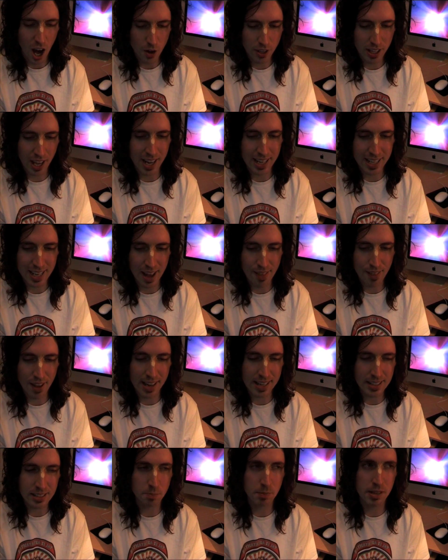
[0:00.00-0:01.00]
Okay, yeah,
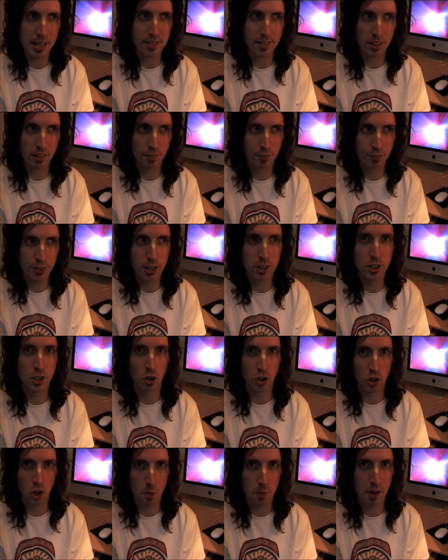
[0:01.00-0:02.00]
that is me in the
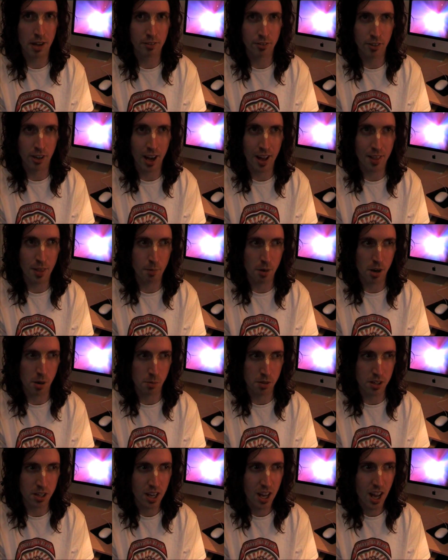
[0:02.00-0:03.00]
confused.com advert at the
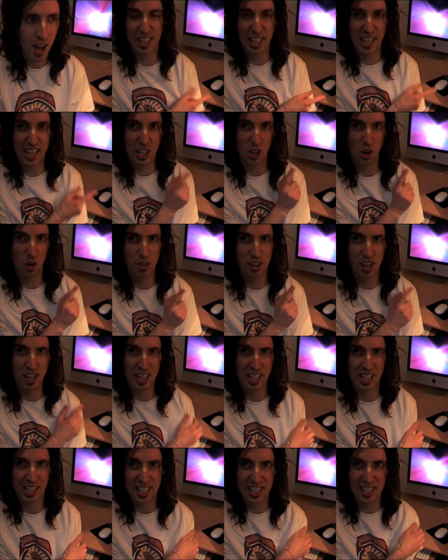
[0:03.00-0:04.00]
moment. Click on a
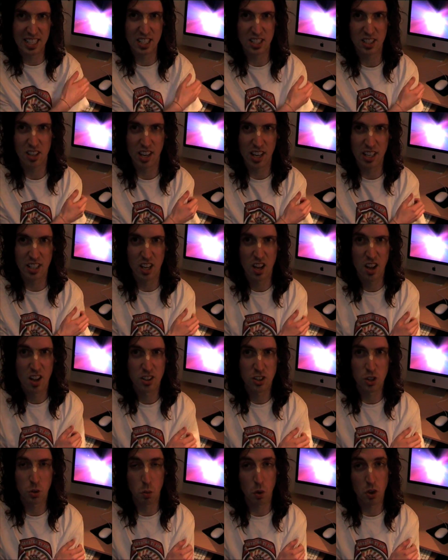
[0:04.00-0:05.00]
link in the side
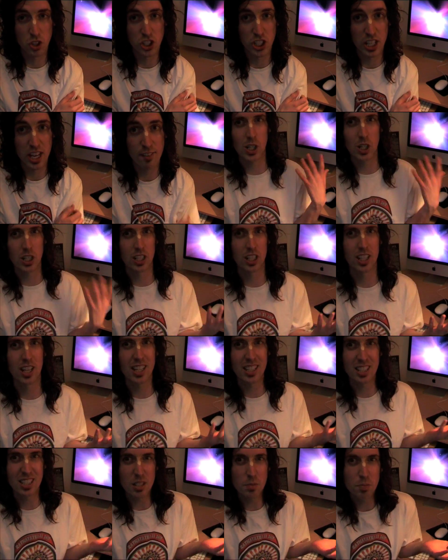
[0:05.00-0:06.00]
to watch it
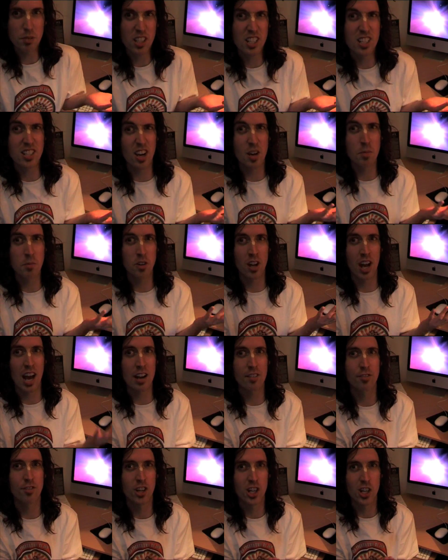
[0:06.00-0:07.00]
just because I'm on an
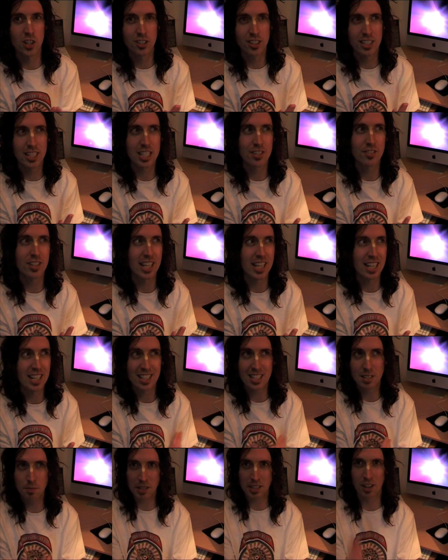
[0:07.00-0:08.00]
advert on
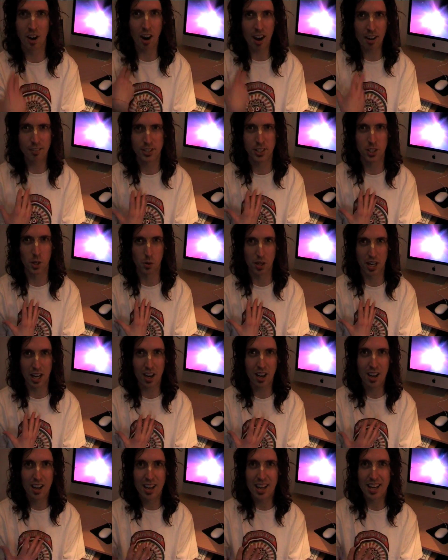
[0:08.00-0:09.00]
TV doesn't mean that I've sold
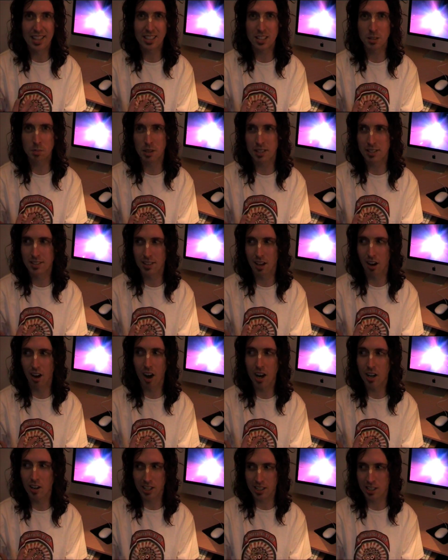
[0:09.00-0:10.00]
out. It just means that
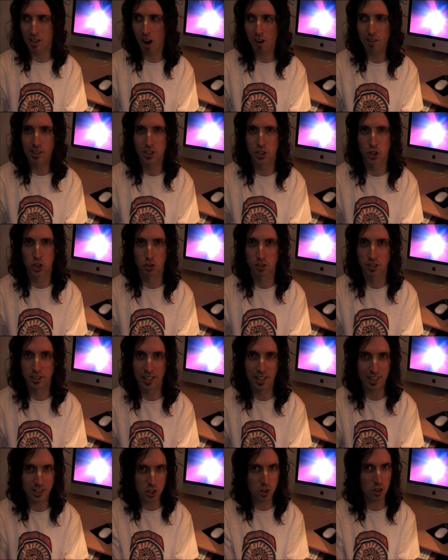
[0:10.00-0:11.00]
I like car
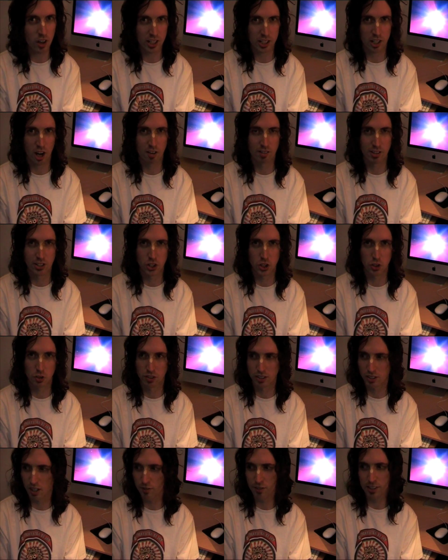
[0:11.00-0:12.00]
insurance, and I do like car
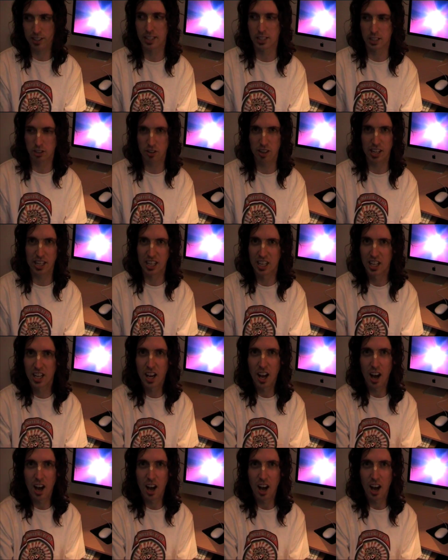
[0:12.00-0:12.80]
insurance. I think it's great.